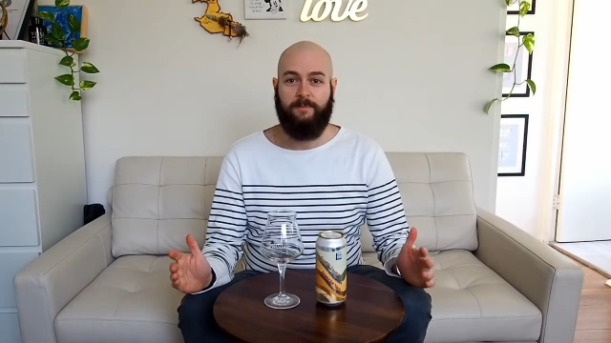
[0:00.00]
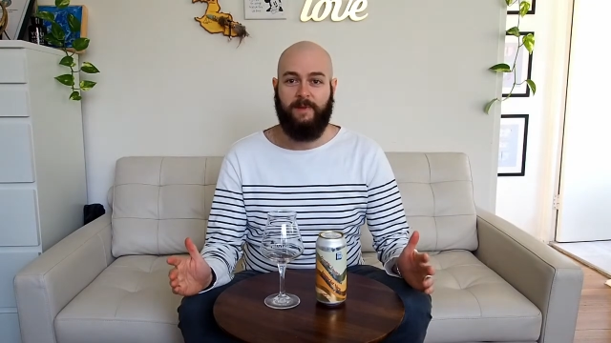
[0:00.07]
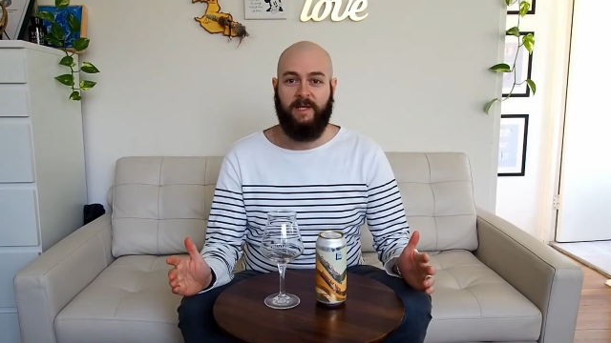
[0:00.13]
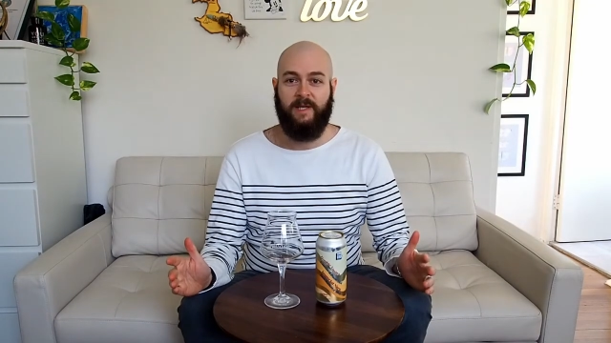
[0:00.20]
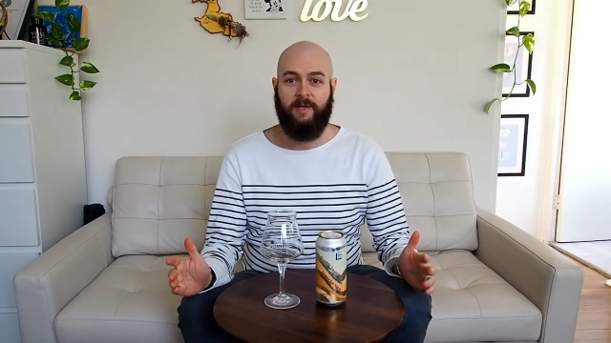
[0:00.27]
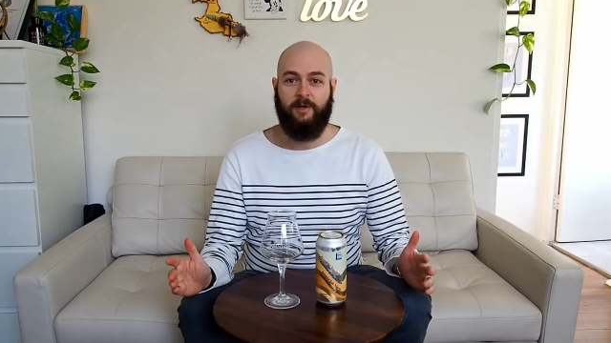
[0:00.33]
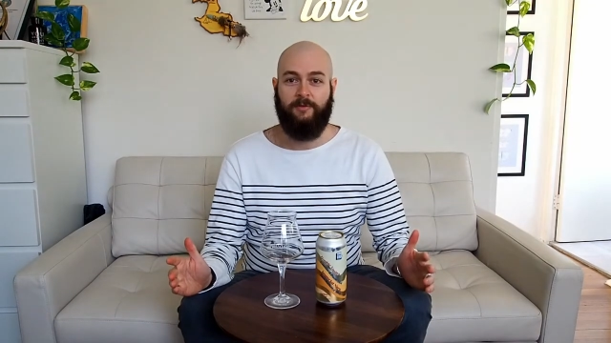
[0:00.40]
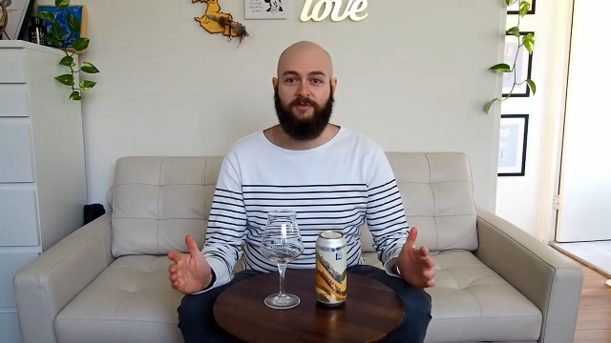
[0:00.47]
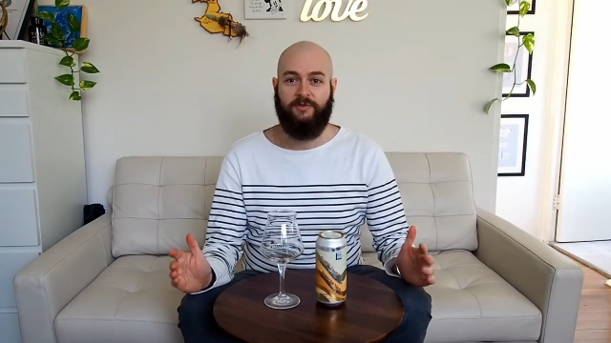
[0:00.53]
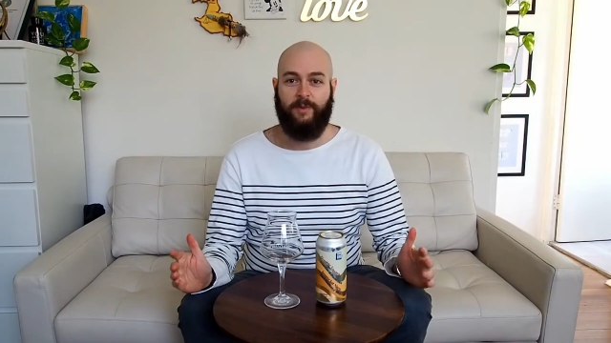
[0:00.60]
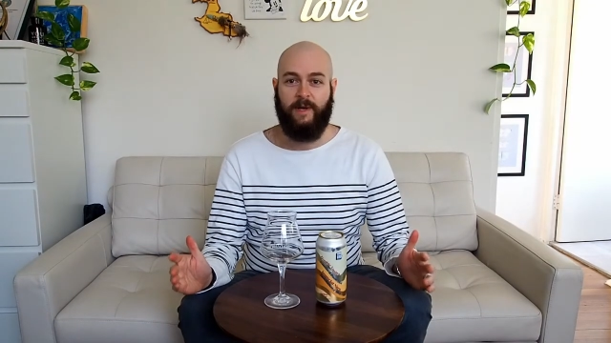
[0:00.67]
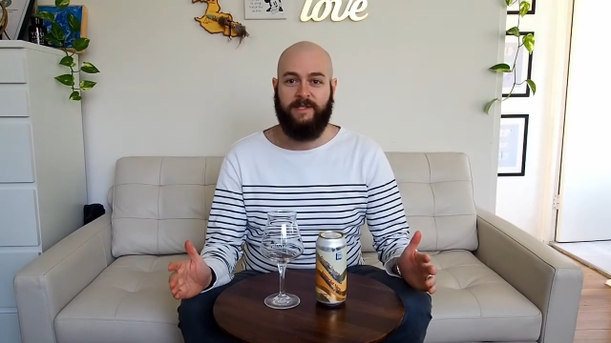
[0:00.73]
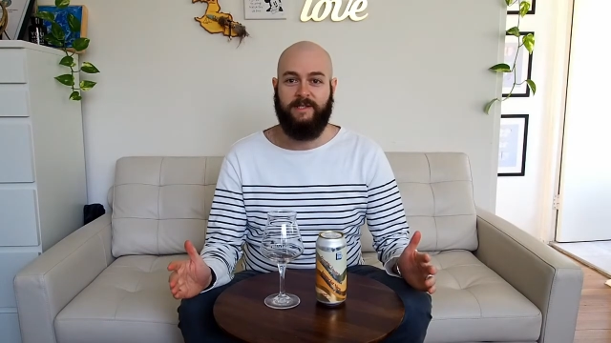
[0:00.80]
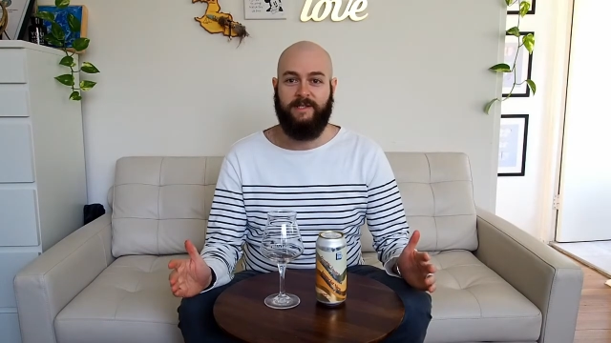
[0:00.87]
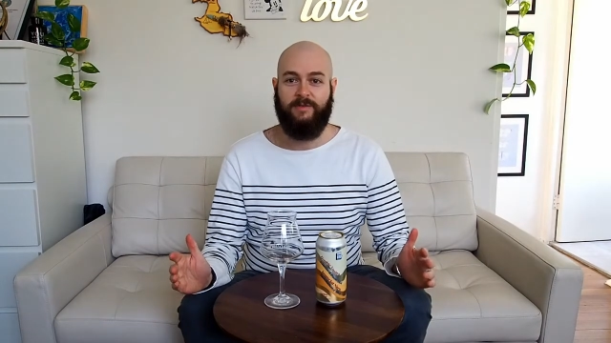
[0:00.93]
beer of
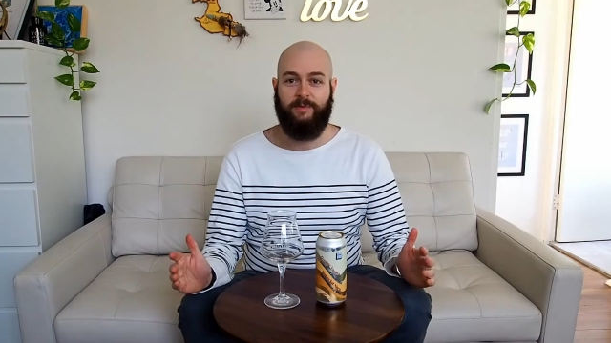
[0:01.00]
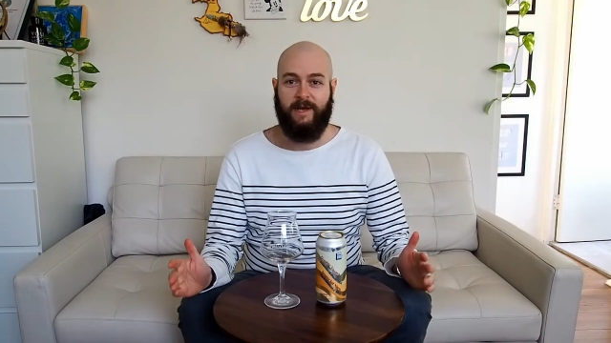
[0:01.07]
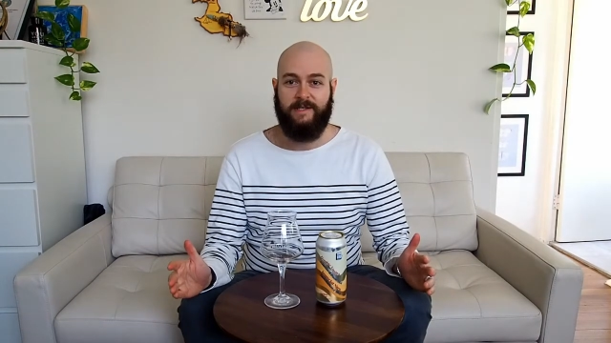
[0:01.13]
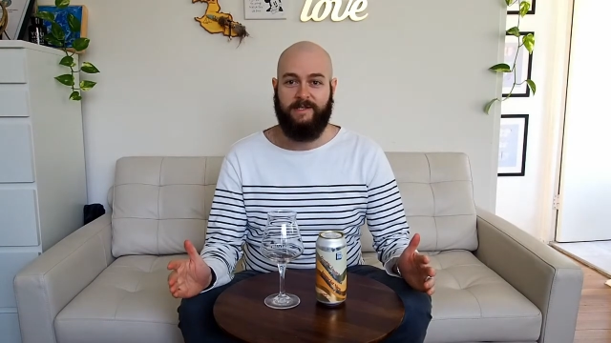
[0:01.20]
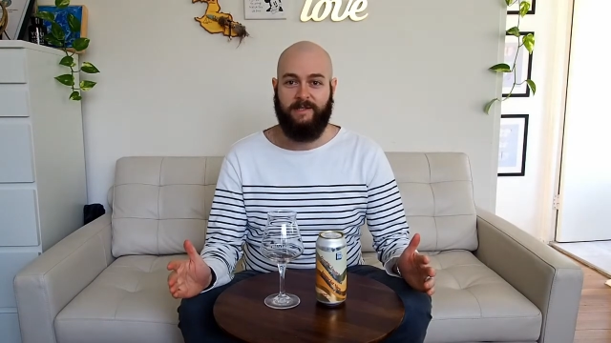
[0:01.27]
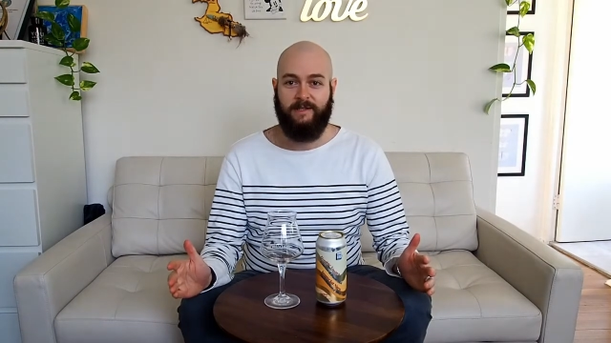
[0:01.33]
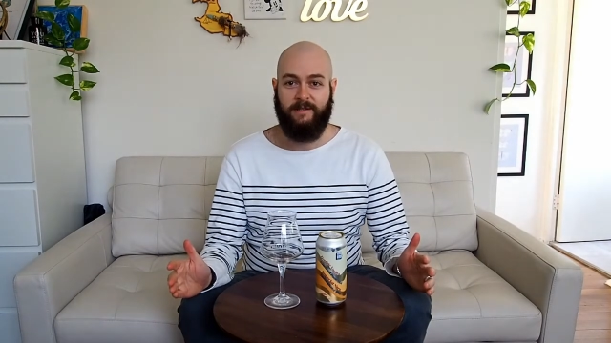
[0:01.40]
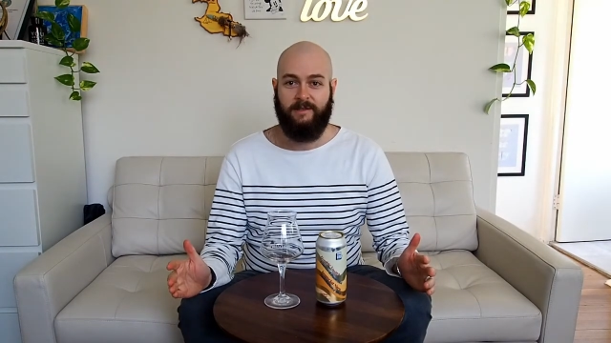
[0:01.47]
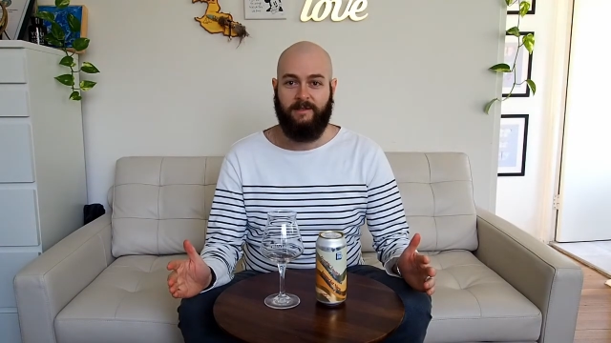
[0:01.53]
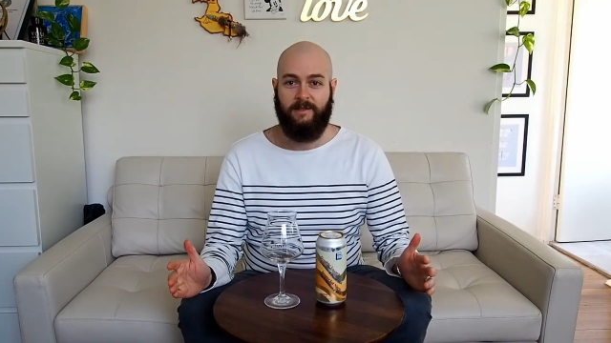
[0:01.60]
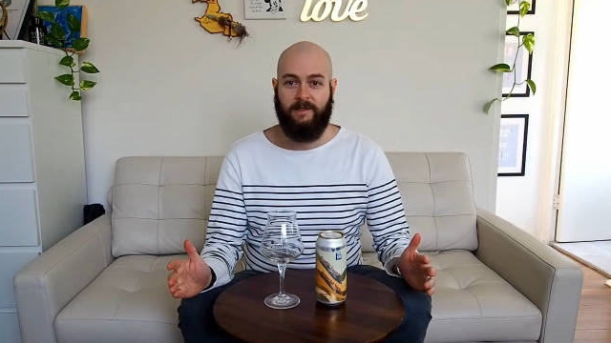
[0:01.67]
2020.